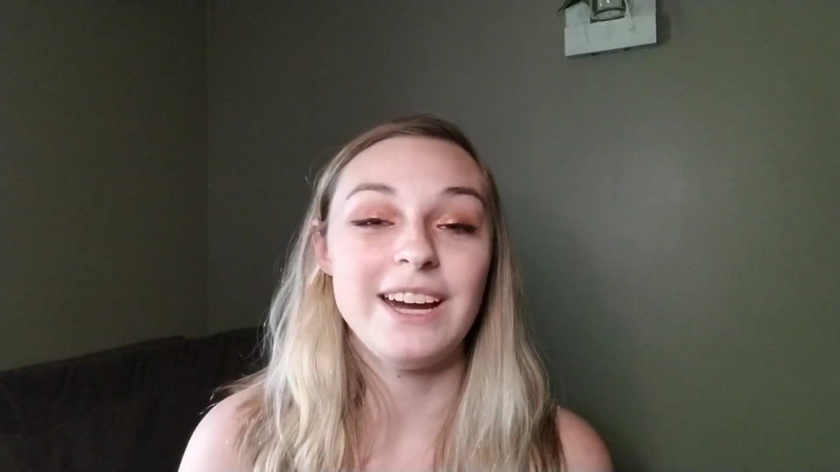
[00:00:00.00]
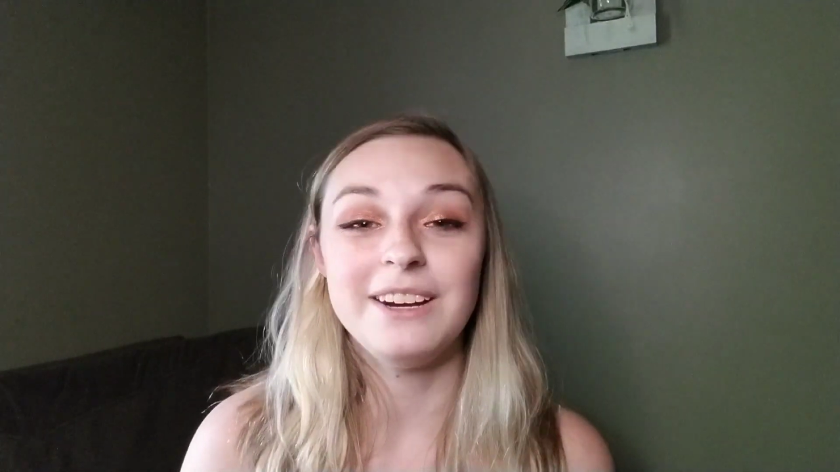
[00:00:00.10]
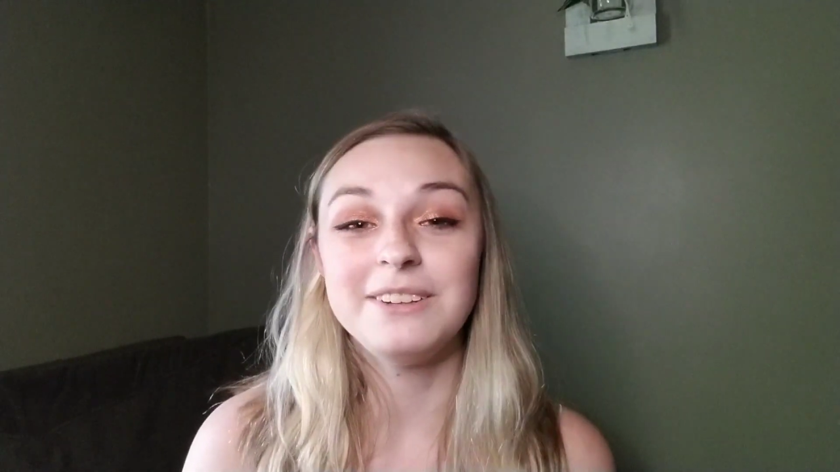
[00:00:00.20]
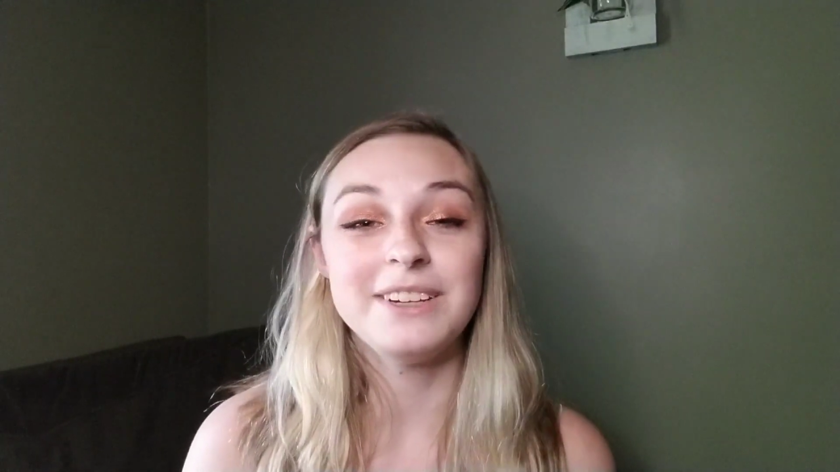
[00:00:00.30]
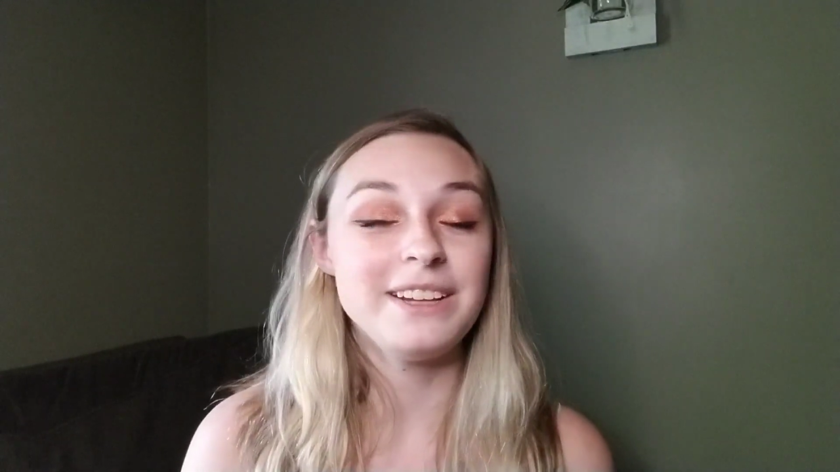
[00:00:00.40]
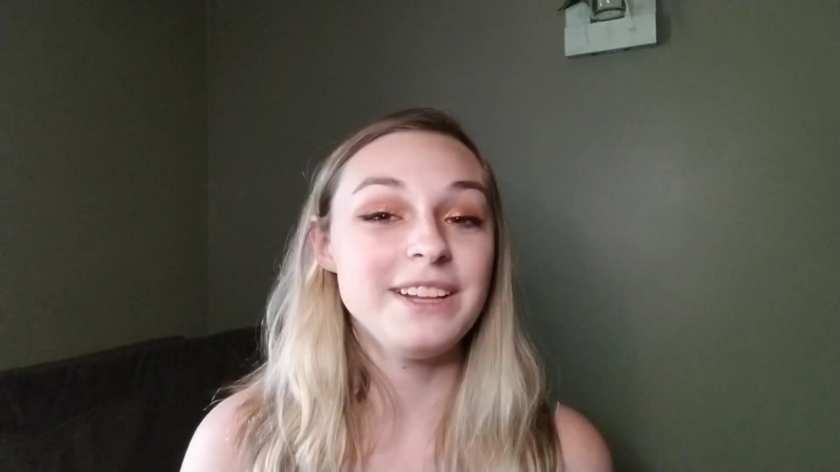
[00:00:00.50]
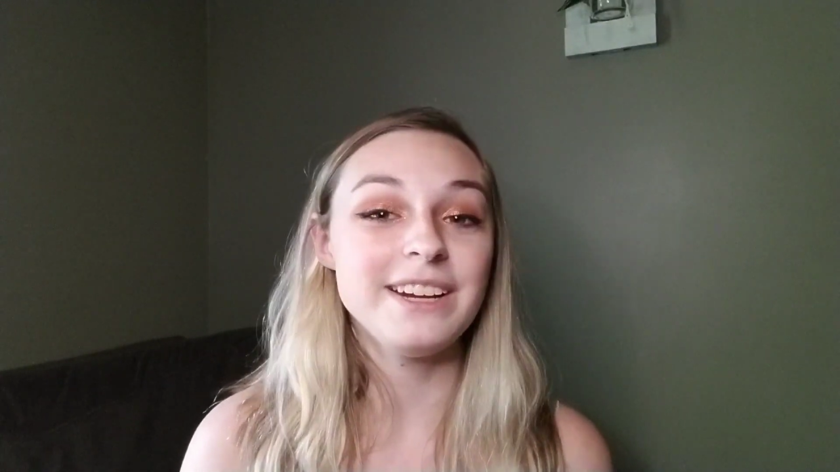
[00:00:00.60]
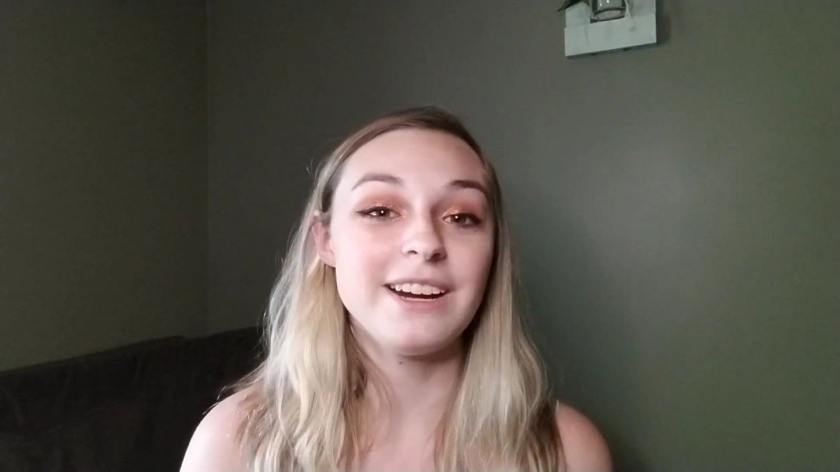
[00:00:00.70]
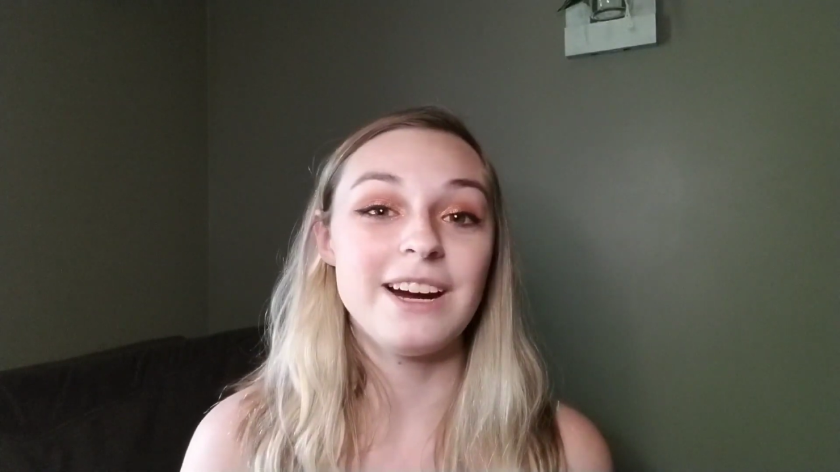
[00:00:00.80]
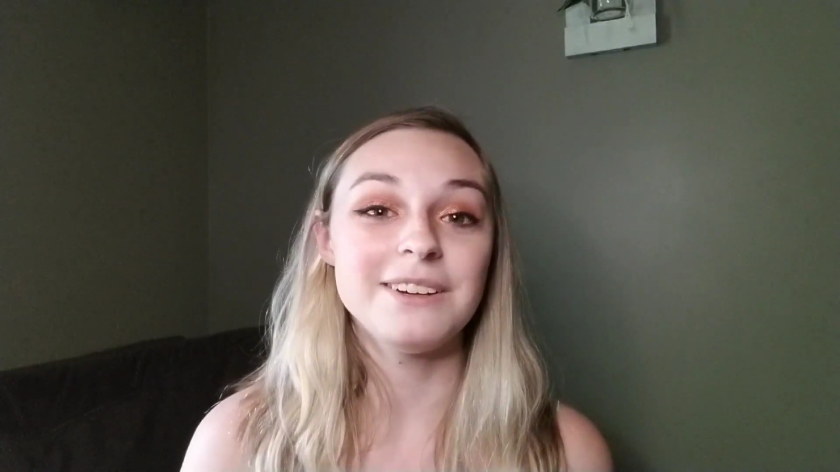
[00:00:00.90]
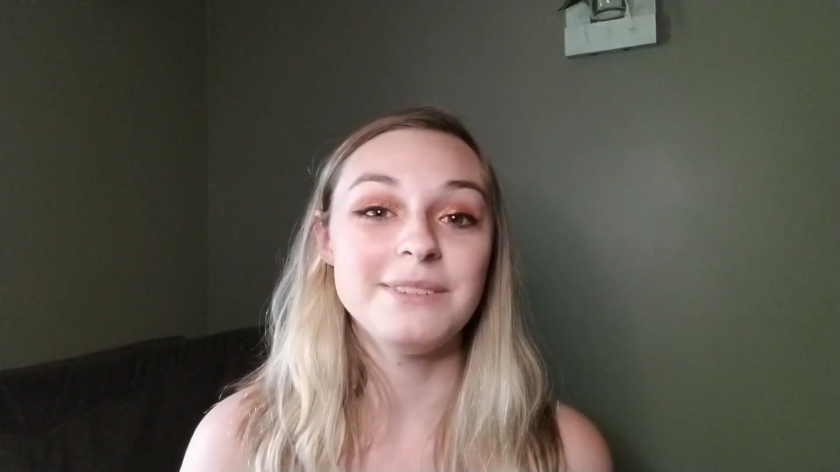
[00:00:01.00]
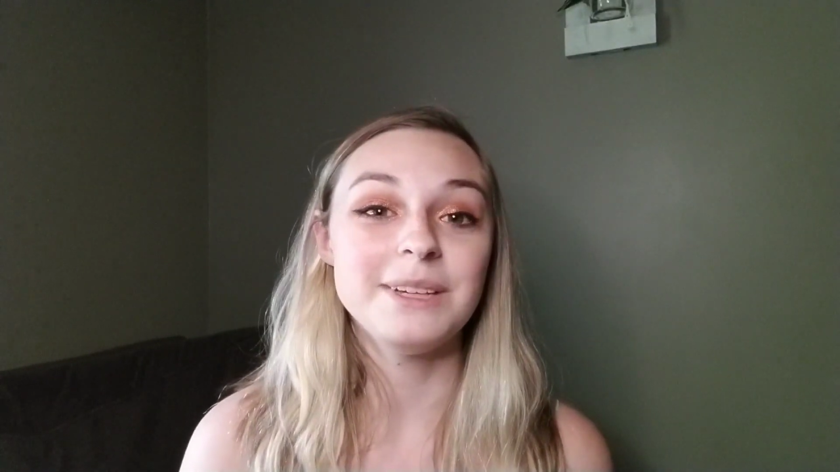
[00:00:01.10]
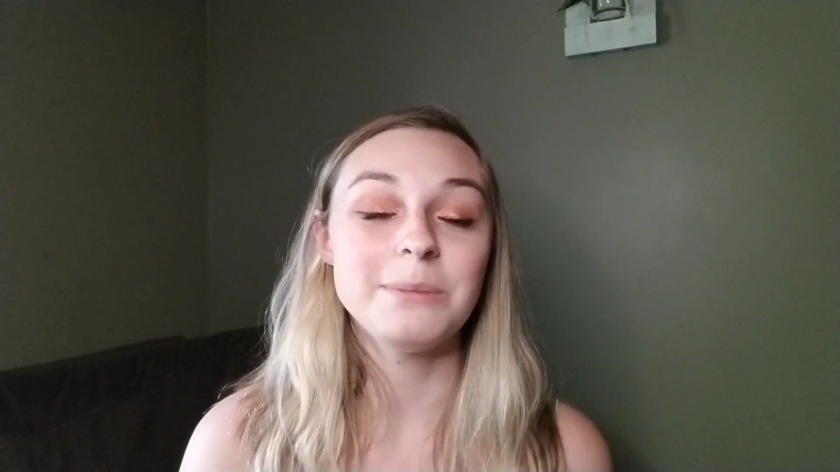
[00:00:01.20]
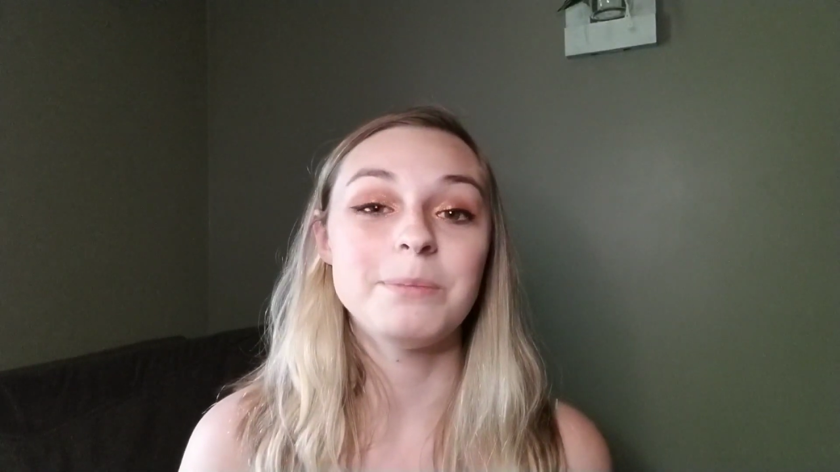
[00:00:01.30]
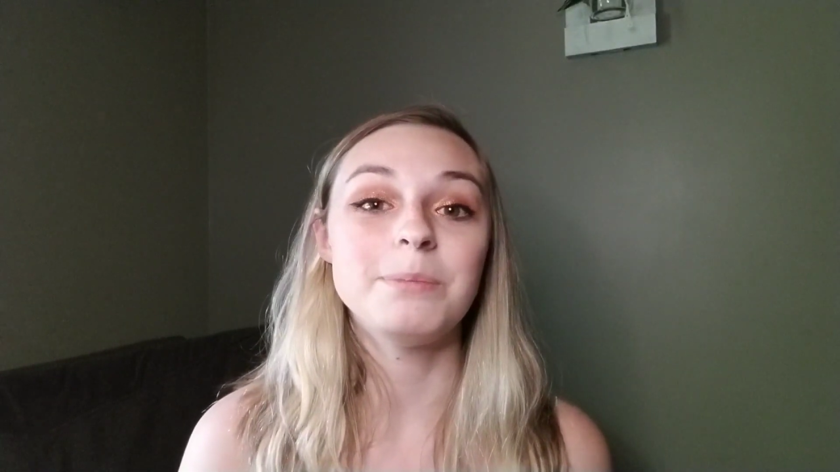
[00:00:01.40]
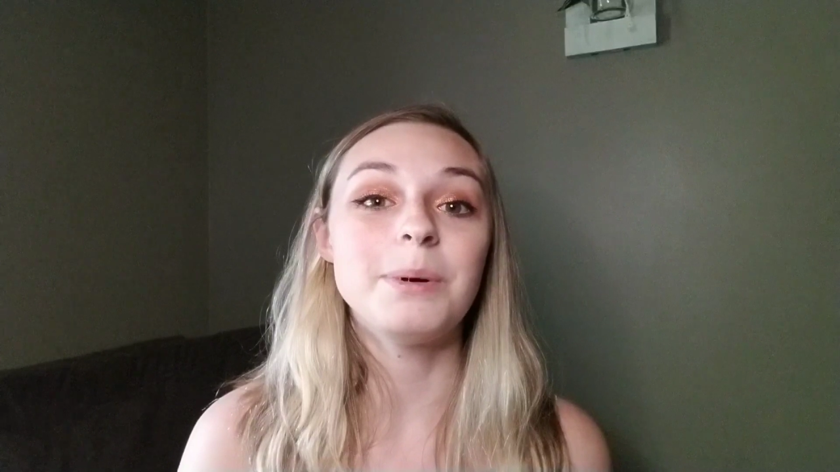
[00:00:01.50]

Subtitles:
I do not like coffee,